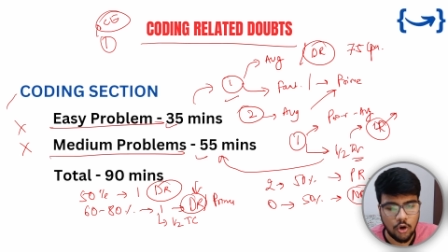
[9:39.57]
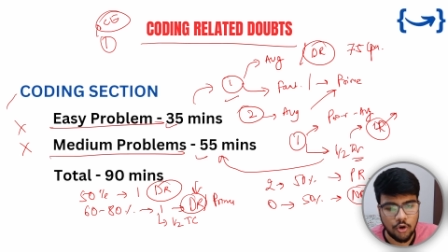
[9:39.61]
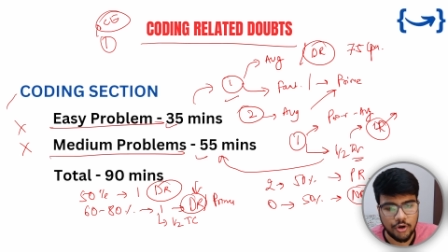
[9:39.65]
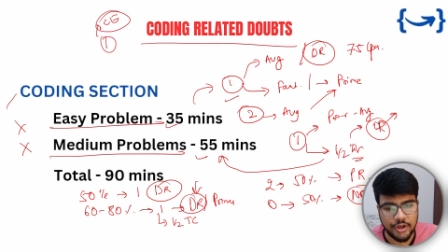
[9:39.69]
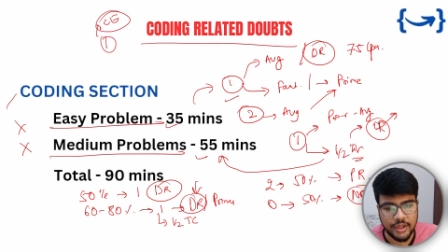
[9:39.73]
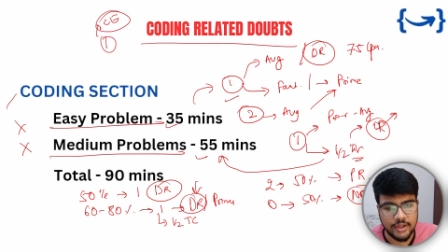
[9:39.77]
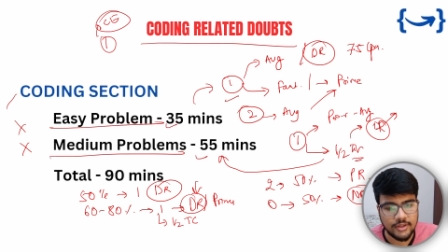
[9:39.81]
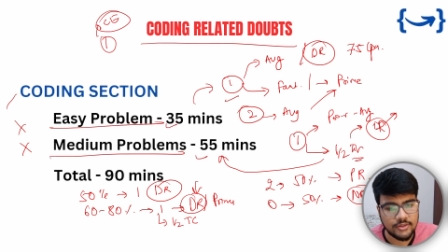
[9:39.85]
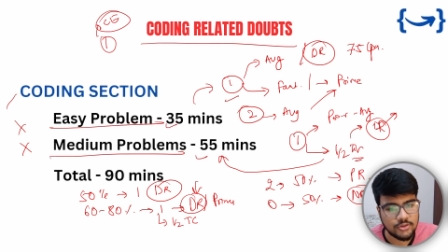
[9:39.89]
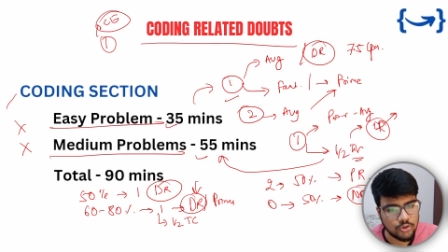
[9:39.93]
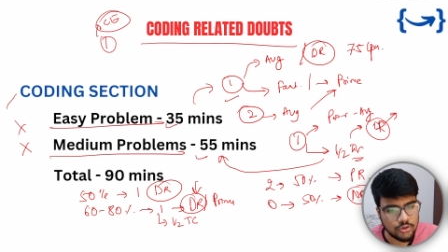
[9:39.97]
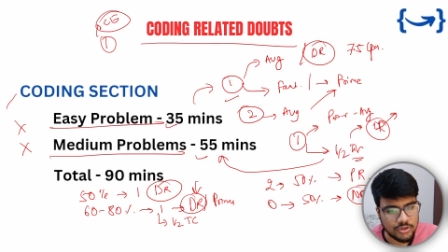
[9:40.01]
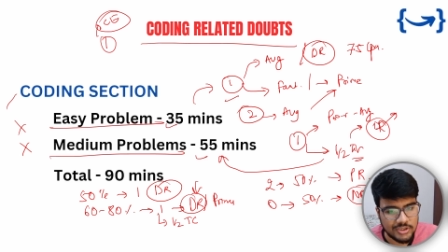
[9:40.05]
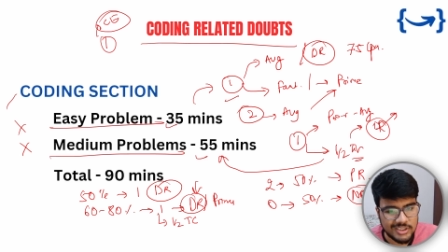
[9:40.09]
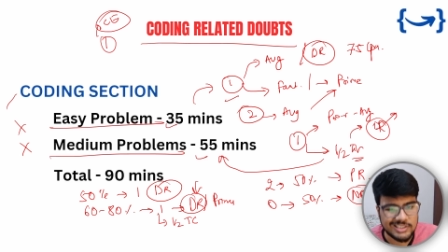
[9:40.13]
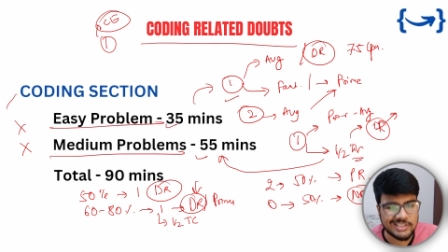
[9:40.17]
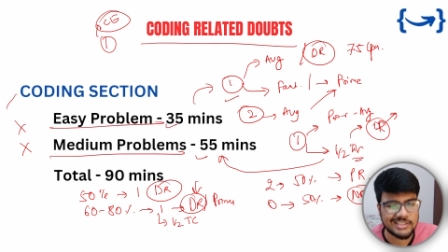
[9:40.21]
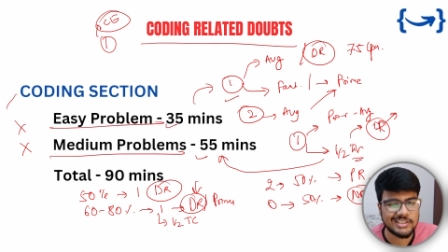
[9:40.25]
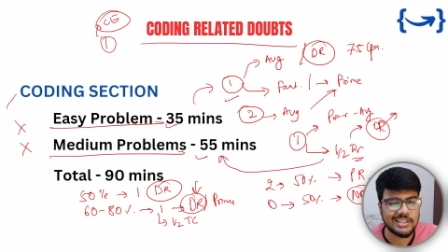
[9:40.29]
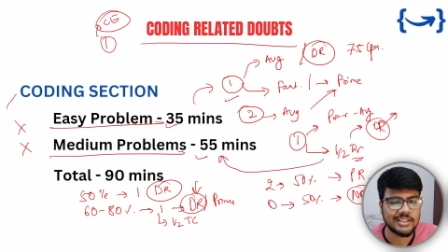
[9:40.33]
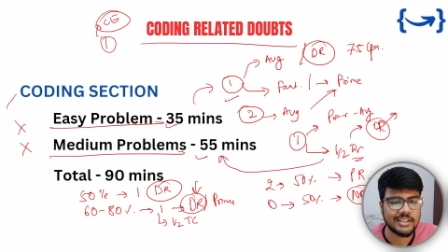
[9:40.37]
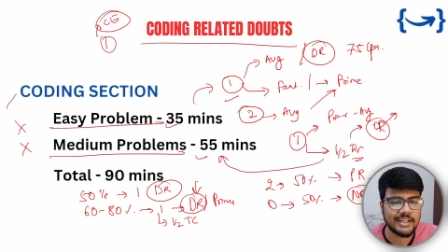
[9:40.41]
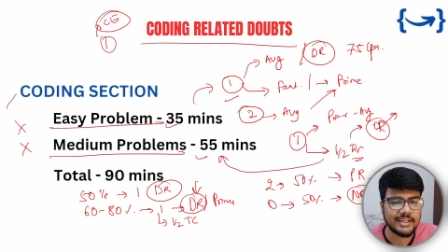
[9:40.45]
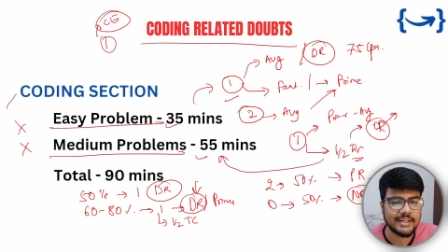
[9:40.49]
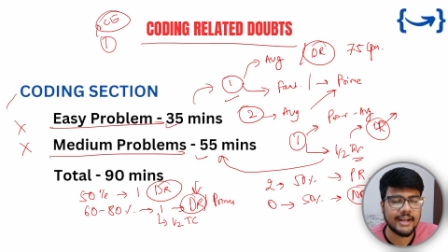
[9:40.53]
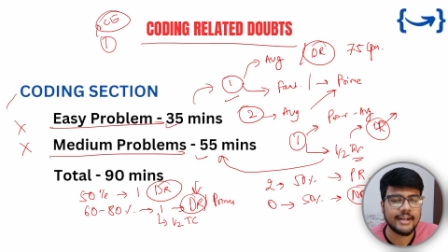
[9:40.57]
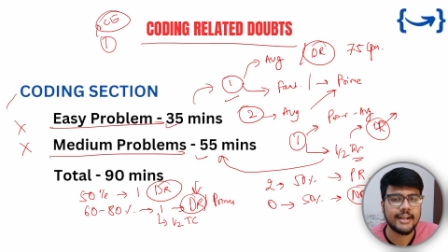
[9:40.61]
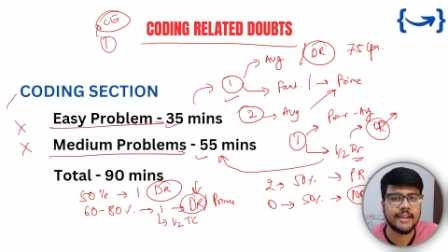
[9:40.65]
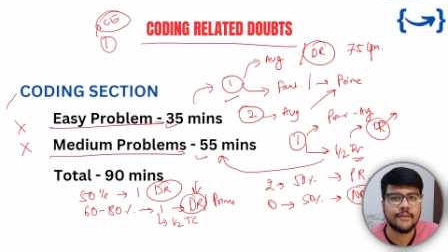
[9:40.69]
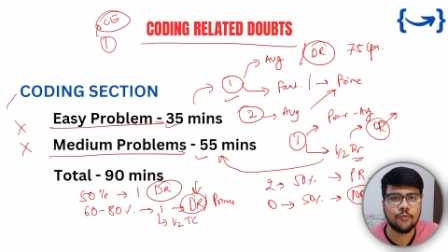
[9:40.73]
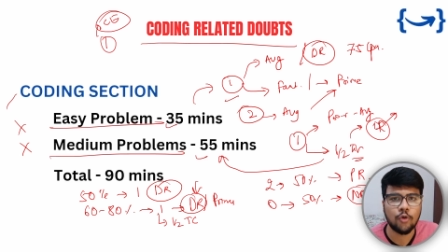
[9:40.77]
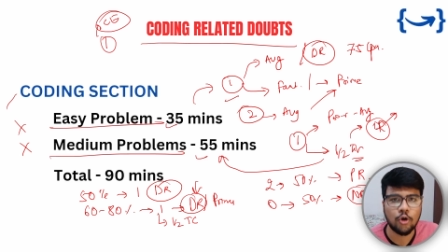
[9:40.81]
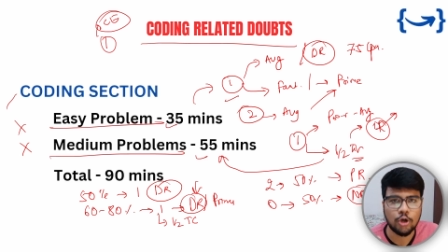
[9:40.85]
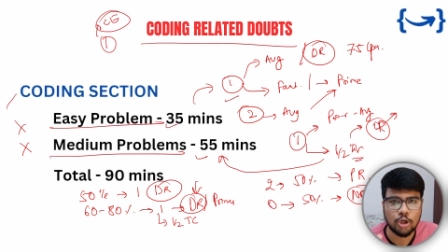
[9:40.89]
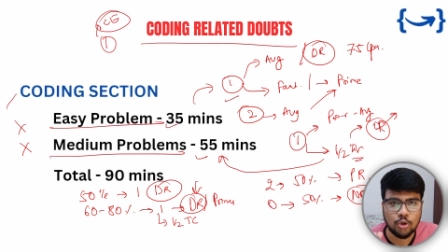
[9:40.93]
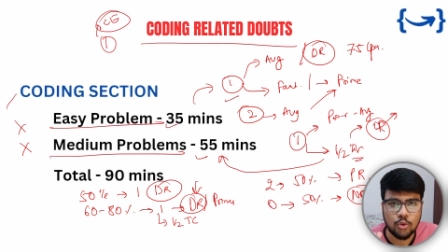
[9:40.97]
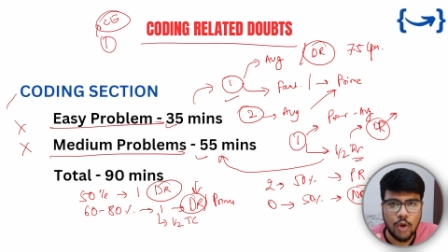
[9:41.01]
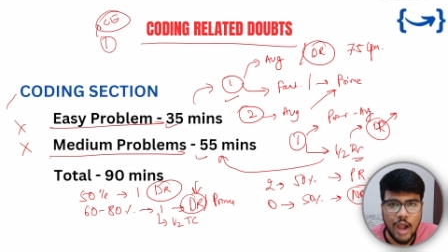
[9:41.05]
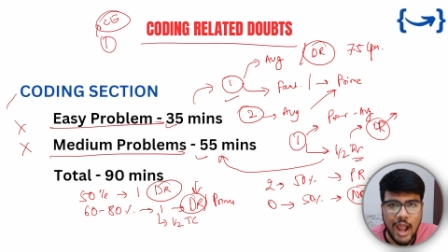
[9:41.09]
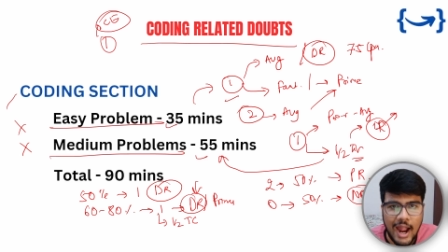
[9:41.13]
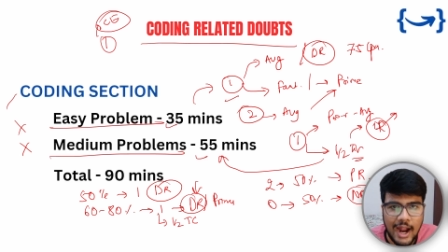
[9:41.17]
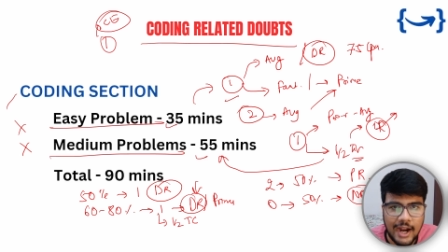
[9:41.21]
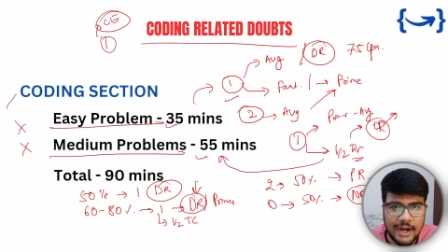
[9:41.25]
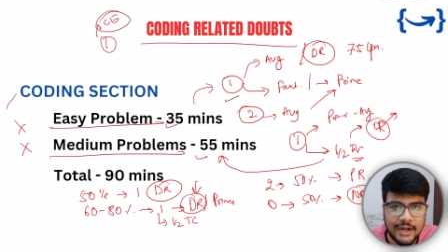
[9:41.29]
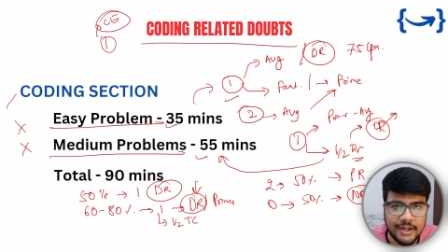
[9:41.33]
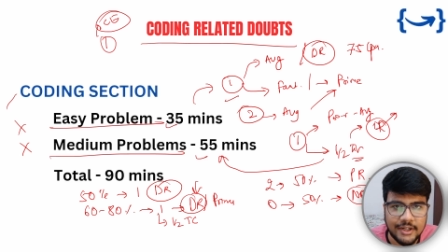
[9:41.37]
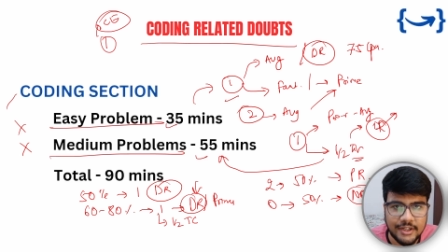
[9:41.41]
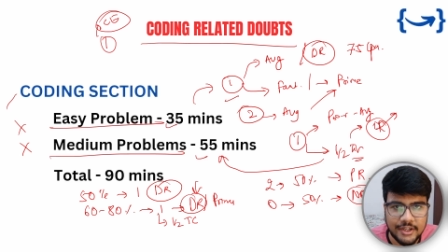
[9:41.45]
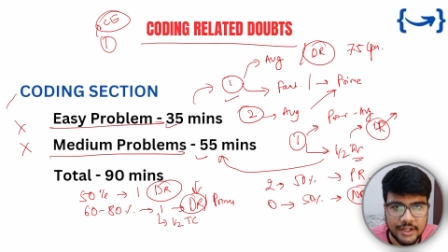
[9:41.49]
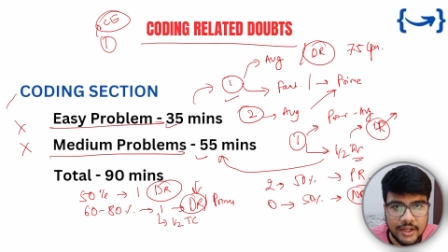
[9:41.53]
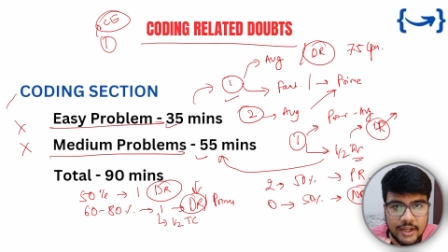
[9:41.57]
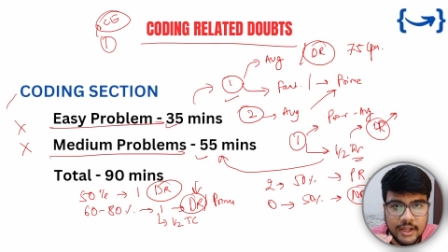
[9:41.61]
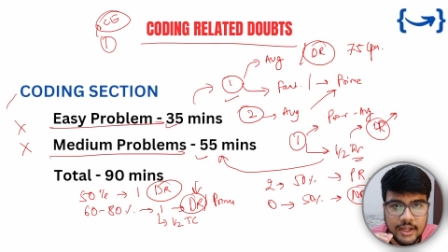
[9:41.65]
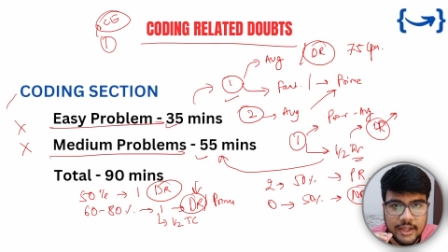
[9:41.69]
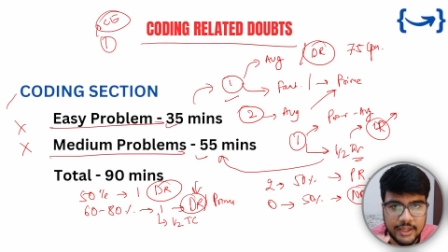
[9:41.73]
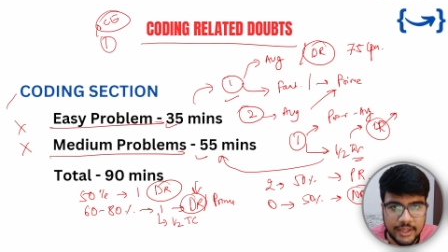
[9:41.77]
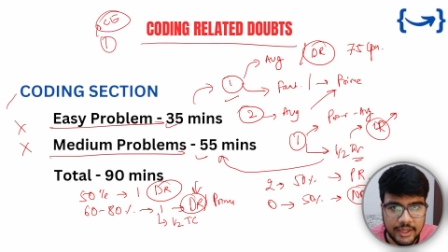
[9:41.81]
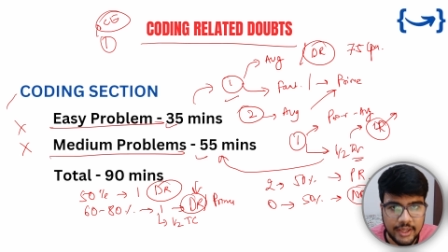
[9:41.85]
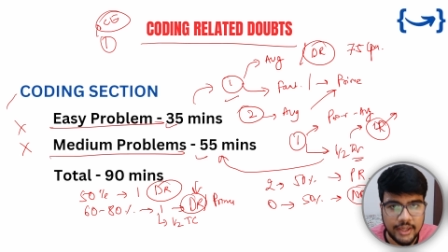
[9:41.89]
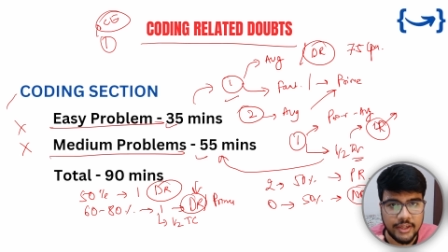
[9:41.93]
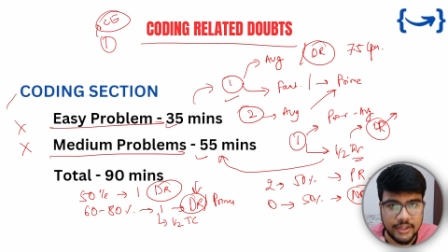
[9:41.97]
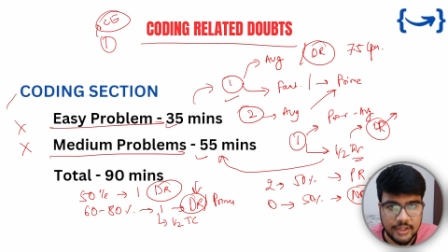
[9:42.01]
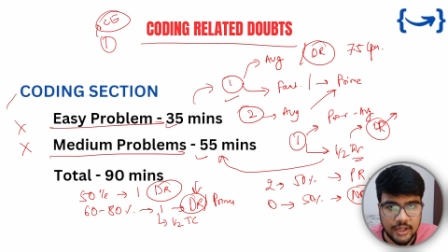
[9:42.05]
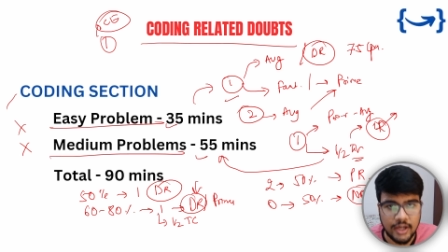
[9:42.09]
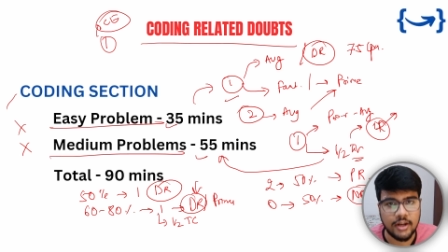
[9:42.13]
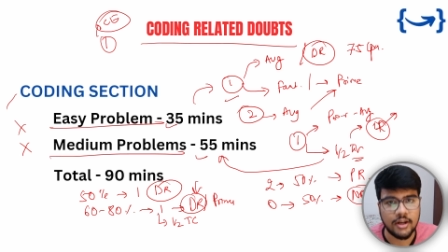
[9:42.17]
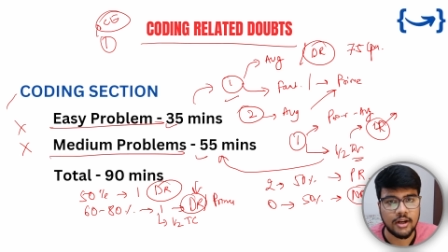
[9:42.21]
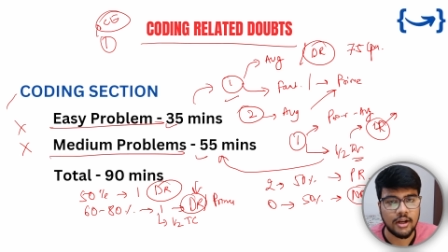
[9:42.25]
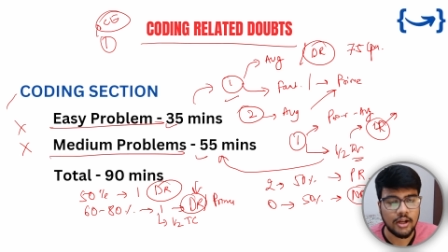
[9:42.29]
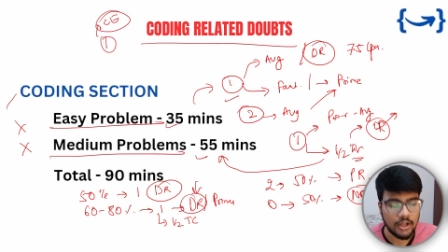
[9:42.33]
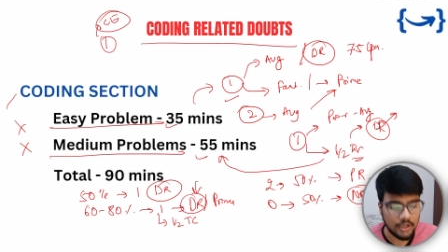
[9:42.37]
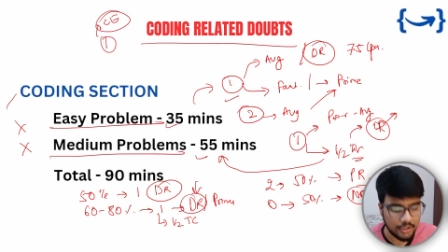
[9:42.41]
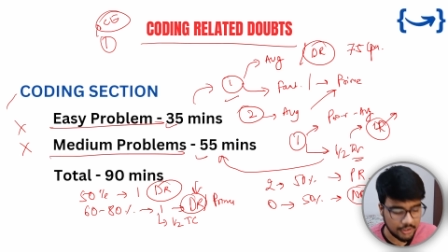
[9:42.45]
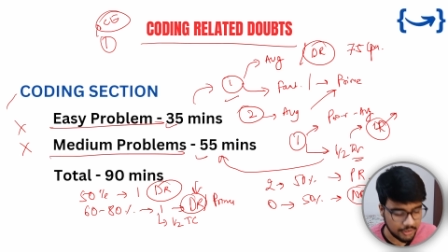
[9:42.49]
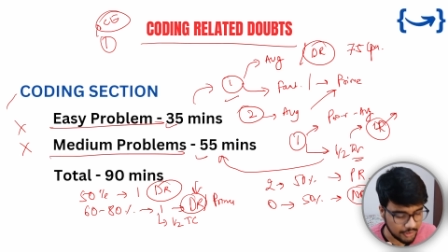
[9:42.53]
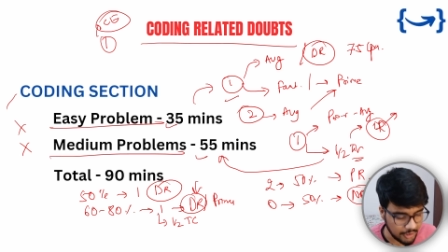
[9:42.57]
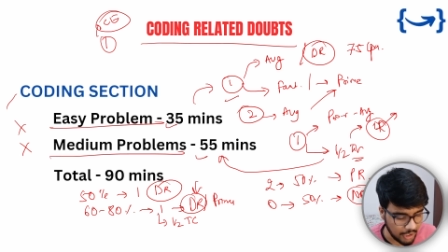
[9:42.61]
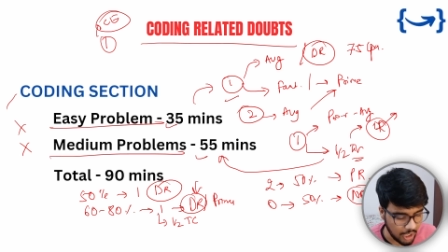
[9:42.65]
Okay, so this is the thing that I want to add it here.